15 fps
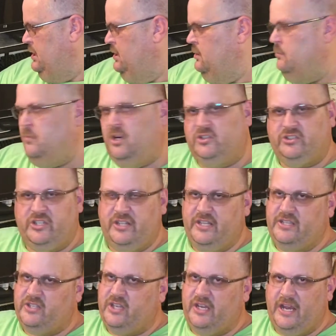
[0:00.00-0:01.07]
most of these
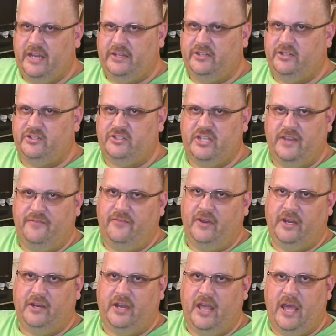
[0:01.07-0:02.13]
connectors, they
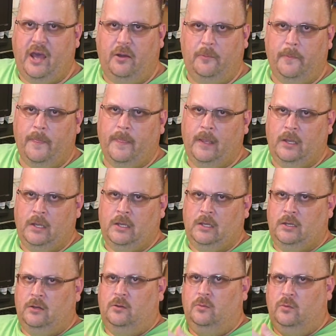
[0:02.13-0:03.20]
figured out
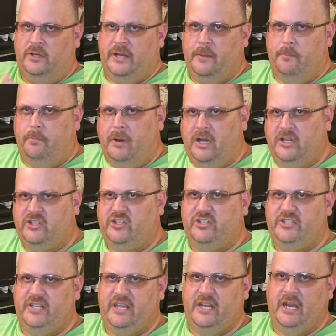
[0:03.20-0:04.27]
when it punches
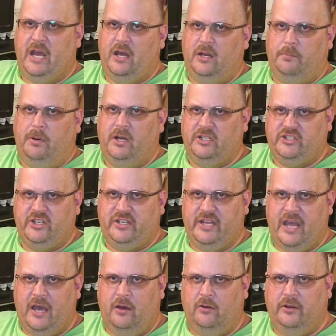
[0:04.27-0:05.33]
in, how to punch it
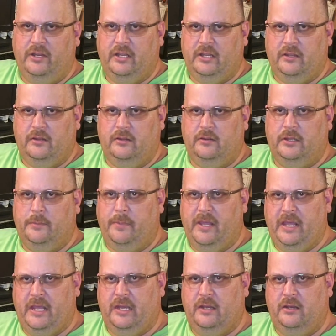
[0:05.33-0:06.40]
down the
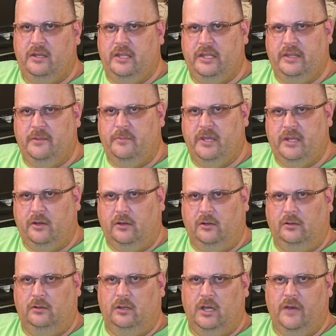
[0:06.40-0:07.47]
pin in the middle
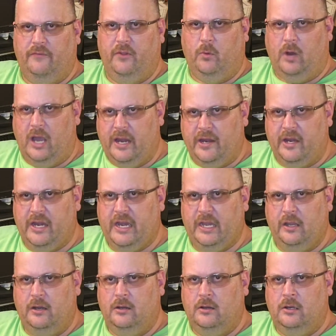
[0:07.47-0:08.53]
of the wiring.
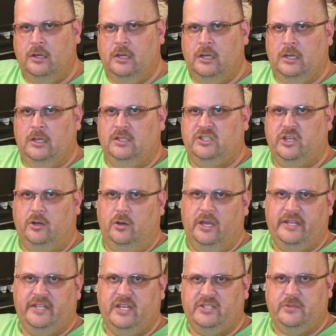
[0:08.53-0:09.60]
So it
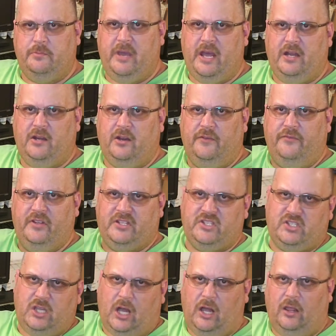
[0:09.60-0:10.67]
doesn't matter if it's
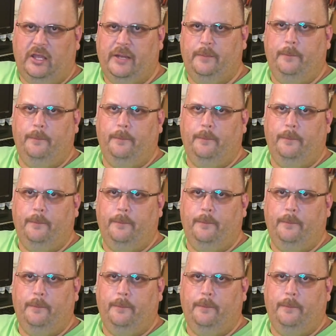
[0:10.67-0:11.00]
solid